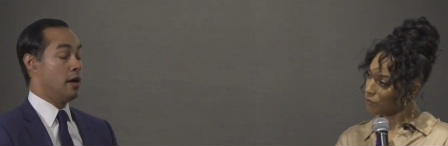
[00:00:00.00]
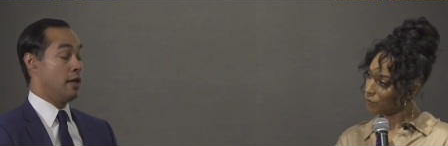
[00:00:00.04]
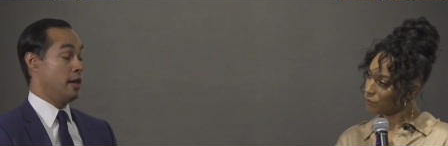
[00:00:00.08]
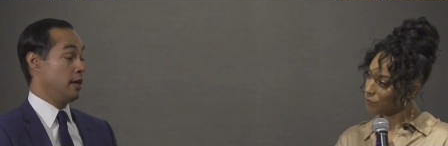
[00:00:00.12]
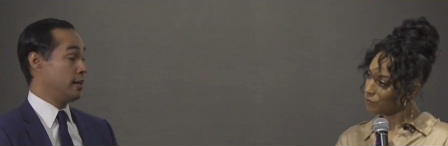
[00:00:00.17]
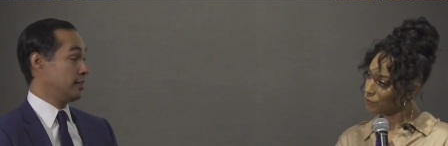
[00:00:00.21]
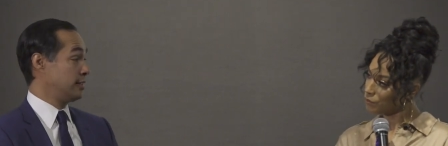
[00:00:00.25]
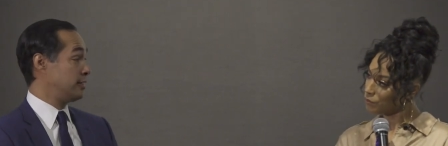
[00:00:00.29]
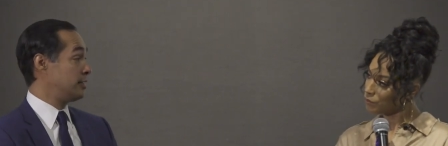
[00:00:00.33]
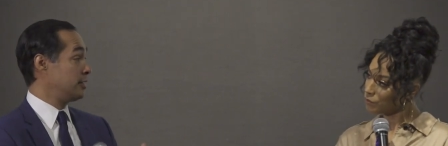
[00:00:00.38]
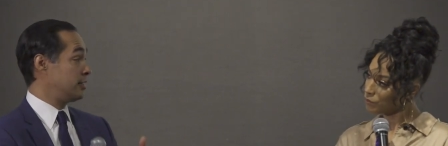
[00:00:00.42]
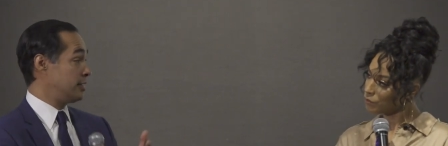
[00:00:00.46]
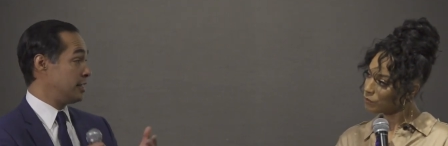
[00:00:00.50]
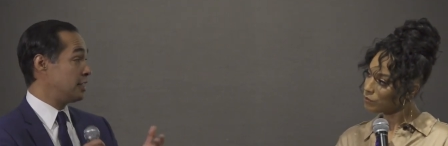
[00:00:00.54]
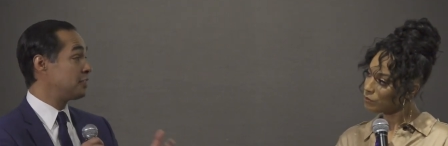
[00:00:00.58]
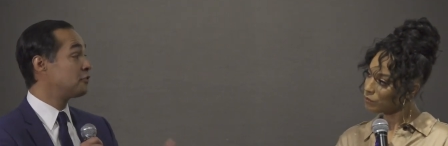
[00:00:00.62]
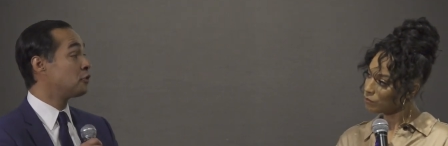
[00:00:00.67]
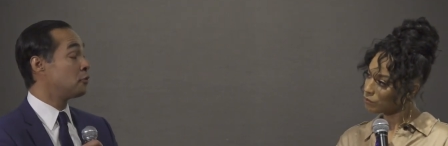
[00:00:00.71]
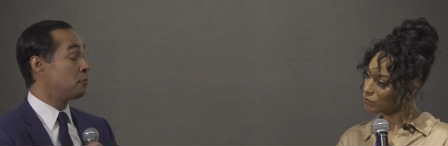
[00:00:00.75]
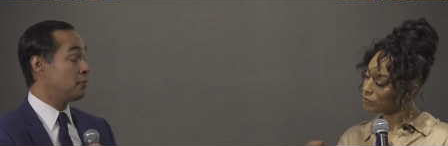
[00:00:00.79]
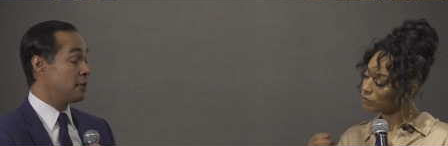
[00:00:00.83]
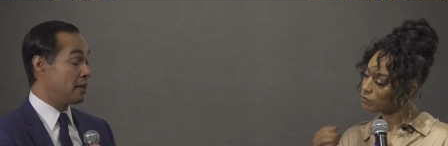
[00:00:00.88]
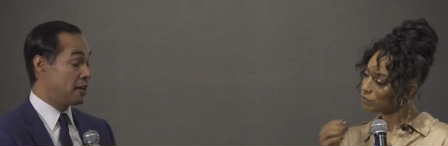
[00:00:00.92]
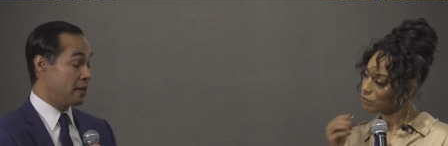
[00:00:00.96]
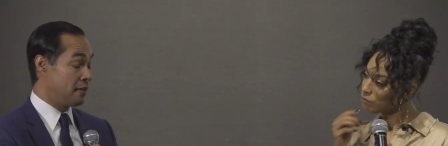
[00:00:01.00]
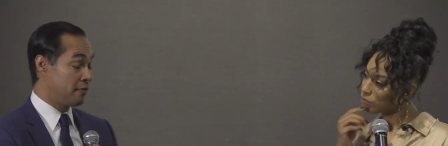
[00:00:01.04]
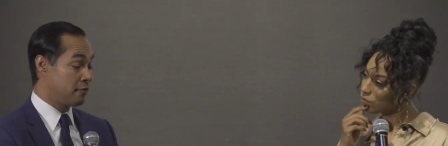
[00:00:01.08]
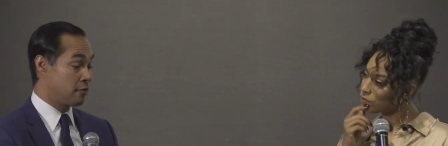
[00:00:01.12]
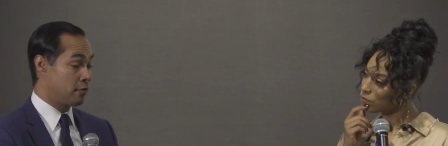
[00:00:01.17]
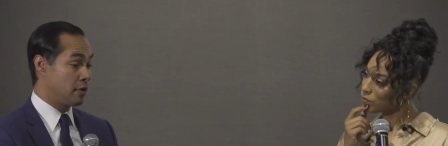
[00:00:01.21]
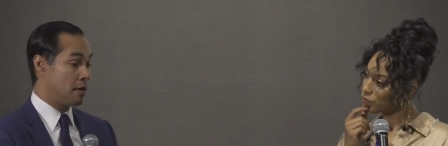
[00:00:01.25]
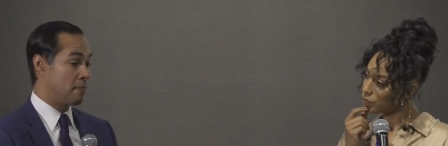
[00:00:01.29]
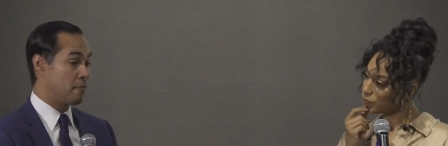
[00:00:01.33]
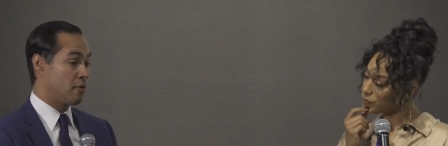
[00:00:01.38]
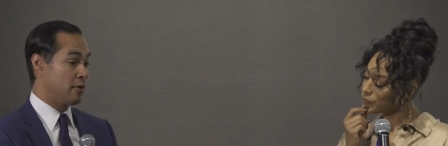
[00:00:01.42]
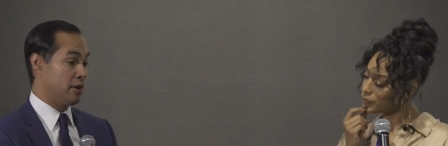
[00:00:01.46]
Speaker 1: I think a successful plan
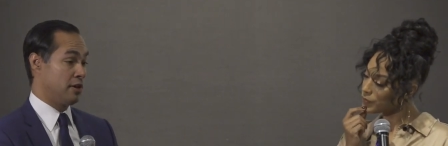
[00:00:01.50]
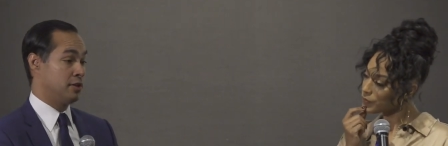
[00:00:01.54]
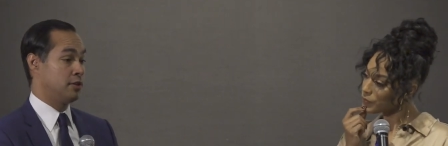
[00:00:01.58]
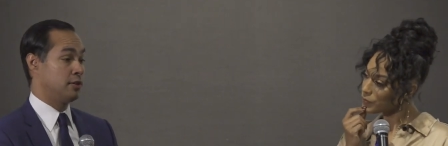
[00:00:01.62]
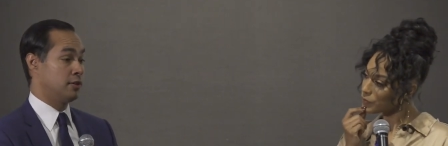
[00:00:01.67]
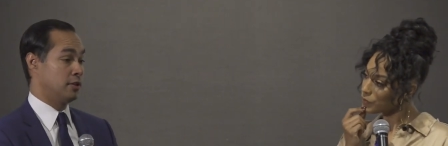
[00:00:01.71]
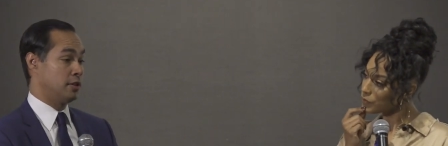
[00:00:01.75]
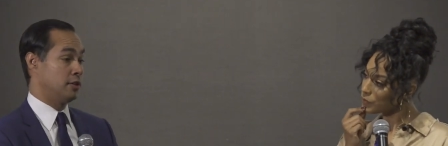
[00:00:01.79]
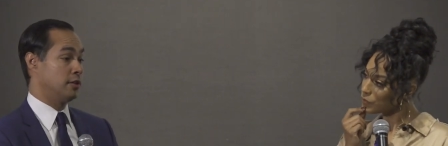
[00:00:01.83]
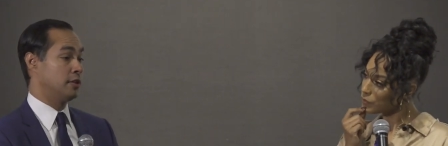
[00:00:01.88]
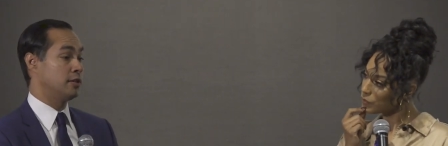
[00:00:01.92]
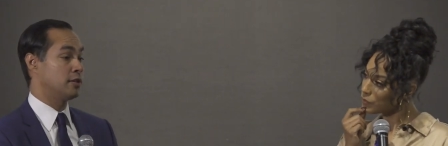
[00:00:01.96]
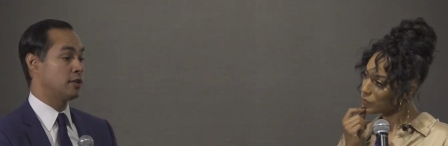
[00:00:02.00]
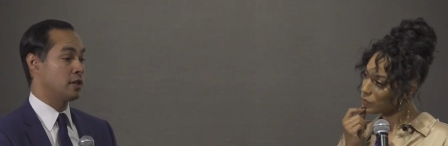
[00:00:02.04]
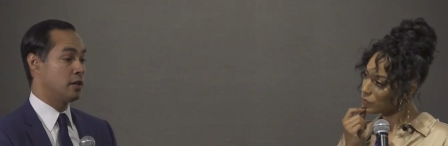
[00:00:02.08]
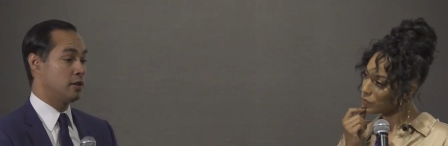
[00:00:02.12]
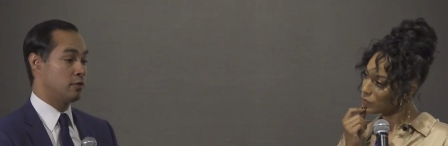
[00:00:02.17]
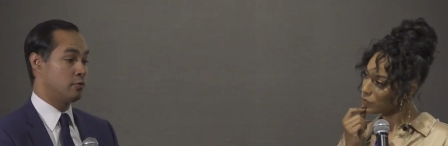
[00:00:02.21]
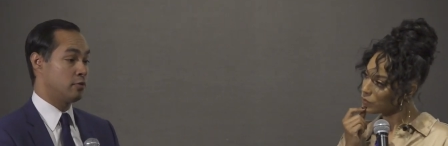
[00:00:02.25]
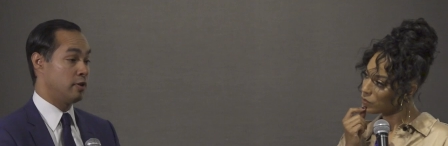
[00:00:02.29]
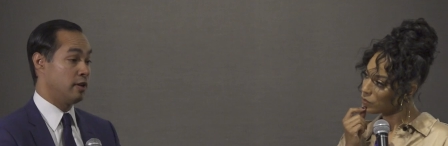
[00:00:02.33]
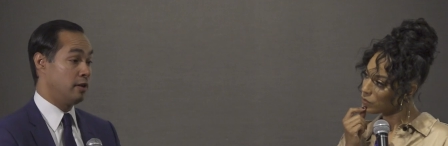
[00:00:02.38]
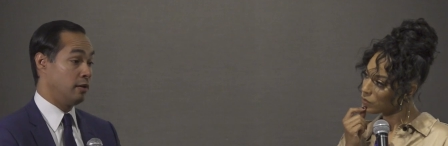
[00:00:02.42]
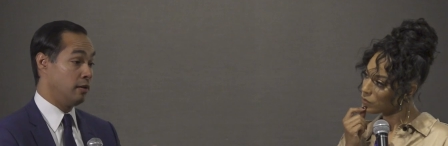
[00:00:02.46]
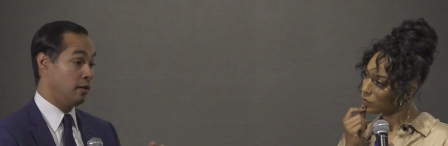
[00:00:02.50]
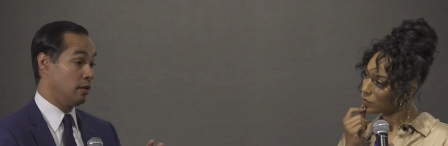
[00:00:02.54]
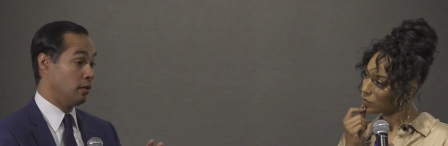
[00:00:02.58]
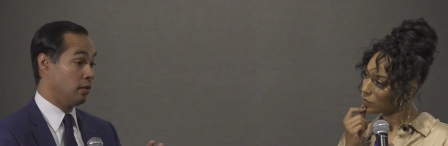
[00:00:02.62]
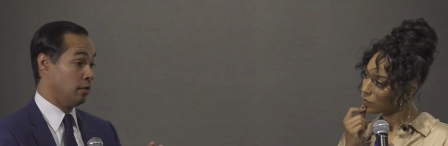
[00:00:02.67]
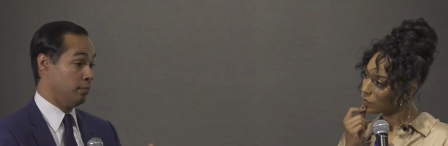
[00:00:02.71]
for reparations in this country